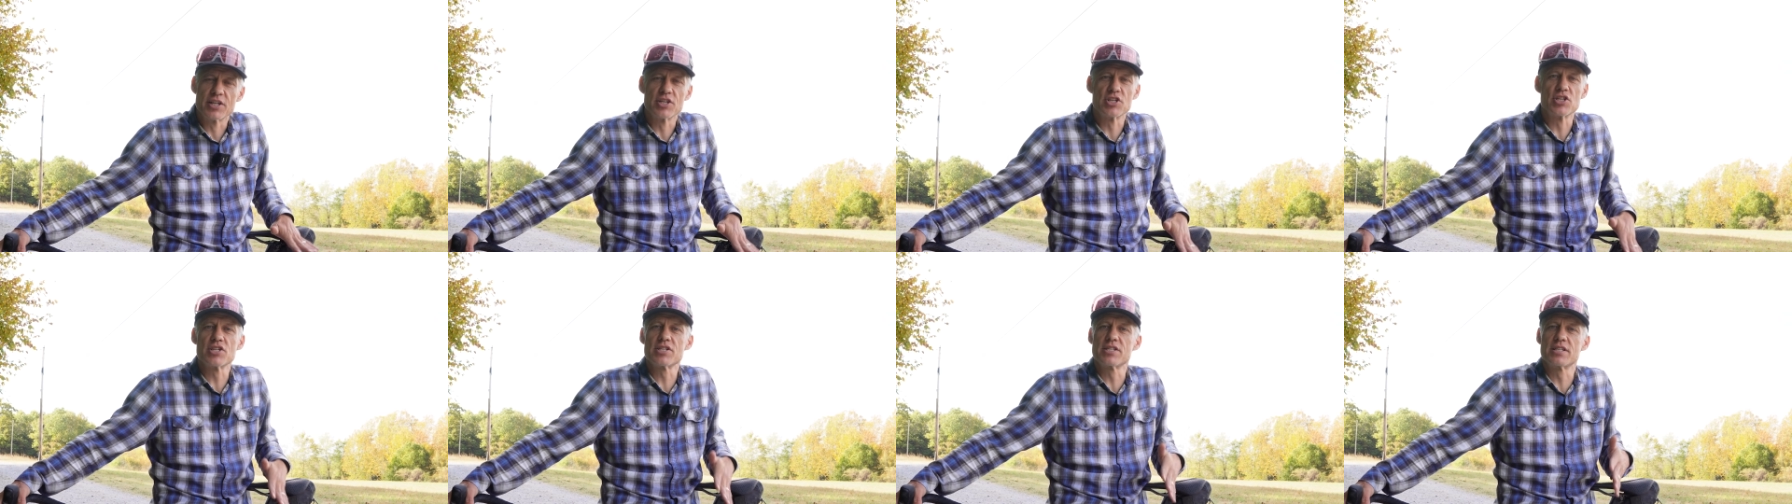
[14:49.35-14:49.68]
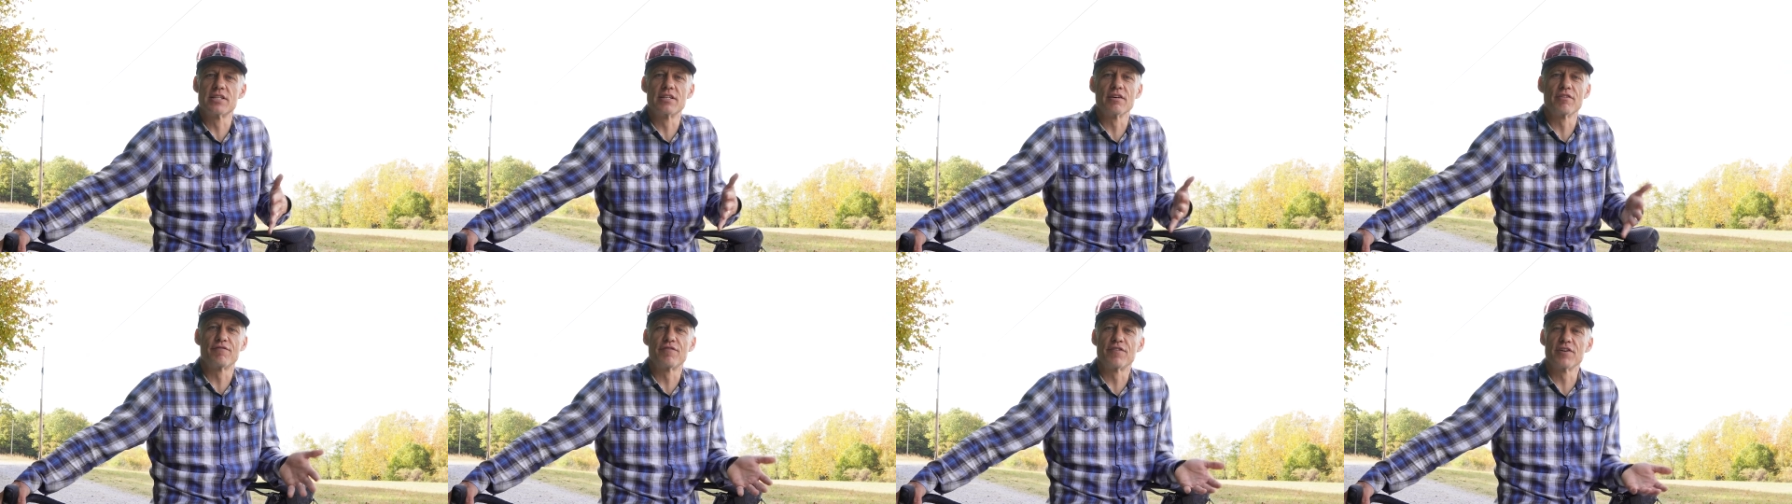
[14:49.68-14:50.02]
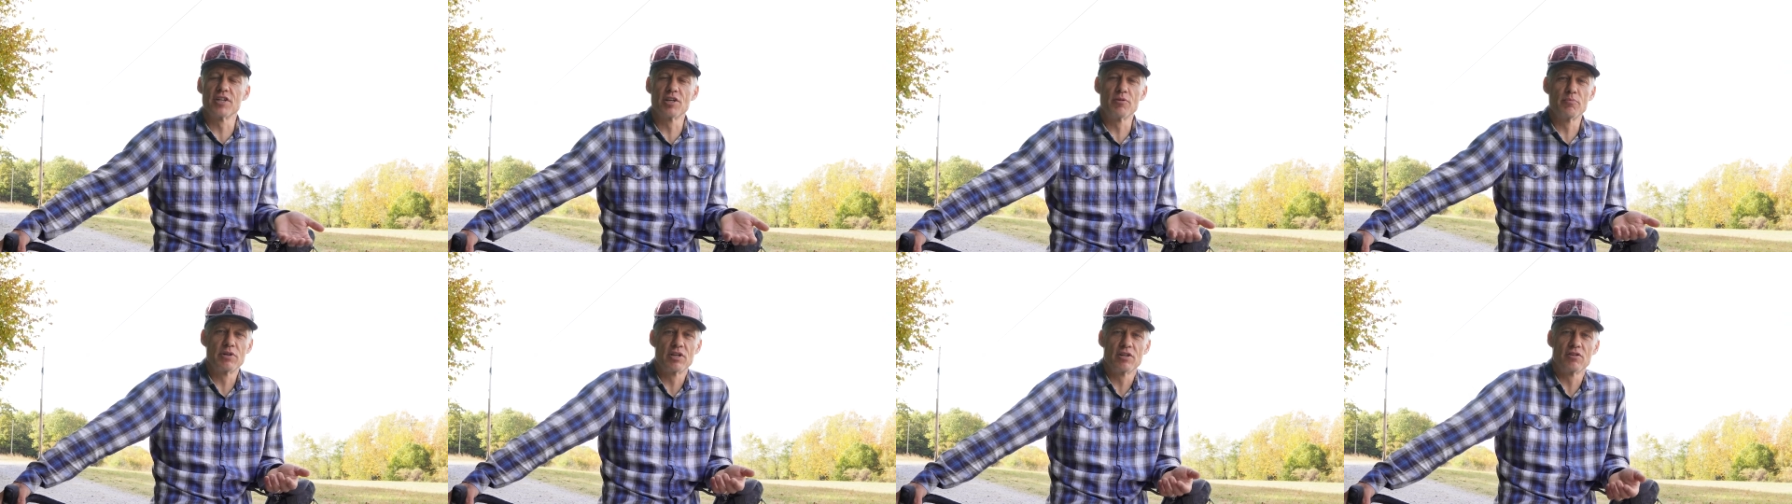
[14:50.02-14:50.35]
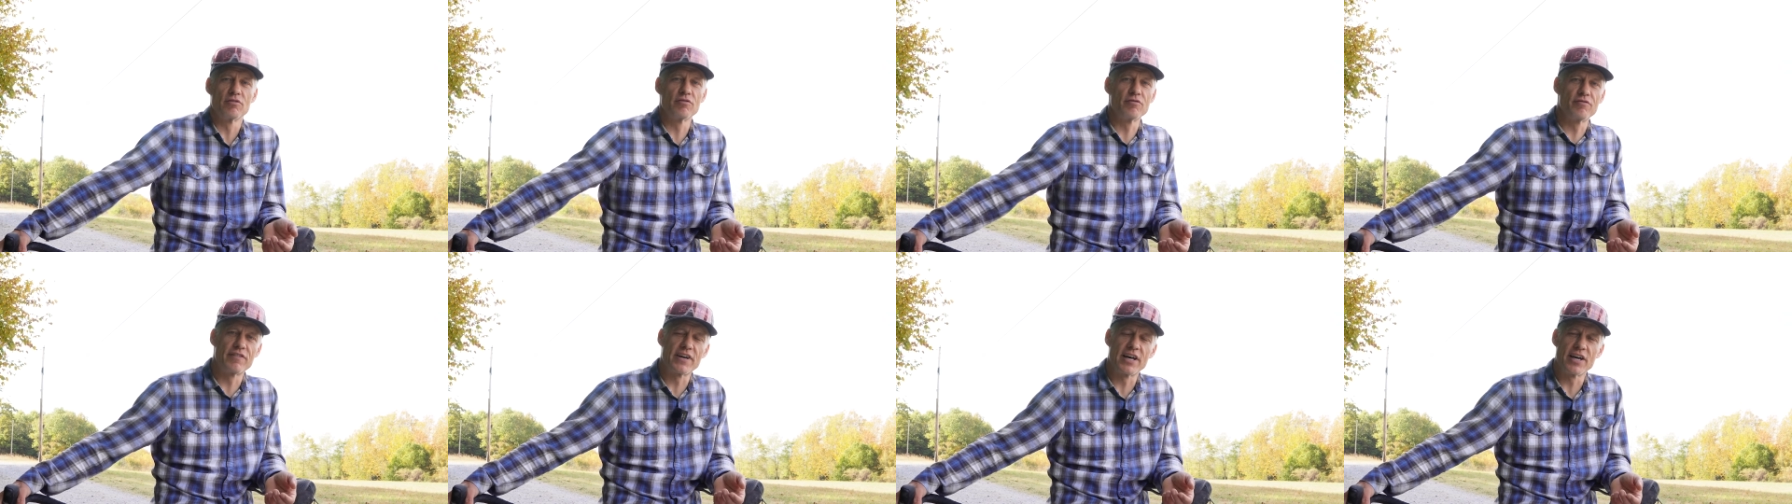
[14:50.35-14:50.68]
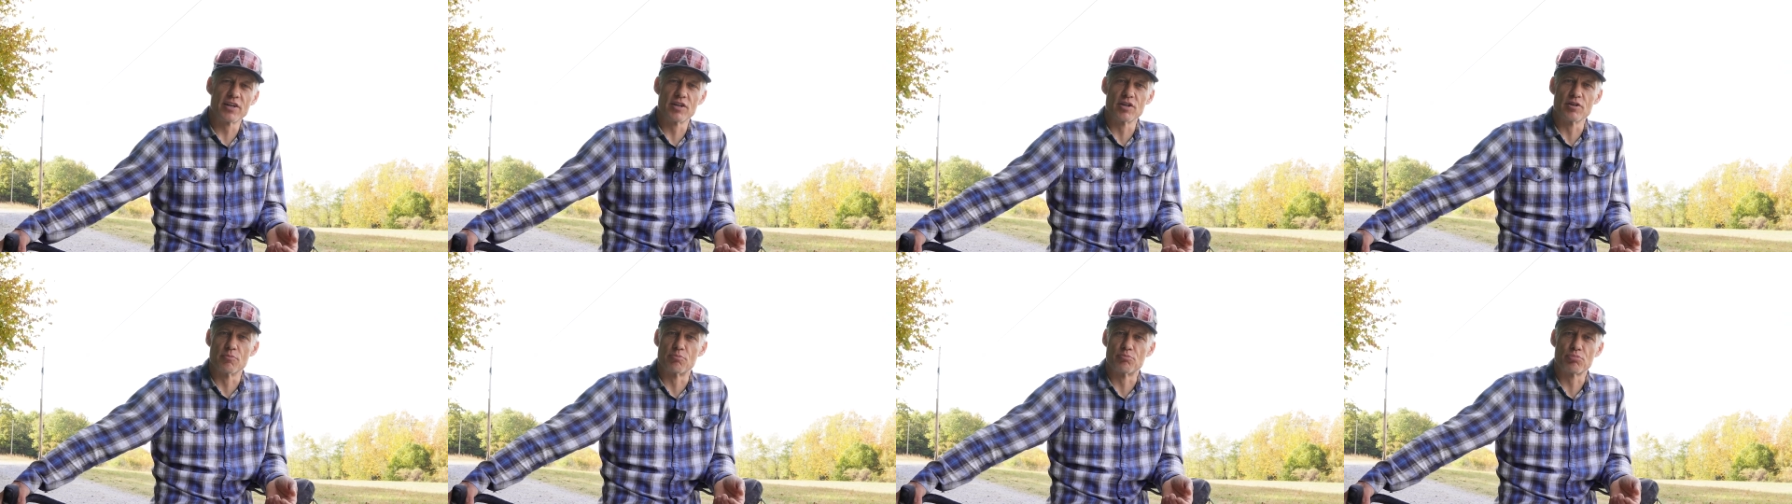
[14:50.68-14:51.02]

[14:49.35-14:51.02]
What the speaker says: just the fundamental value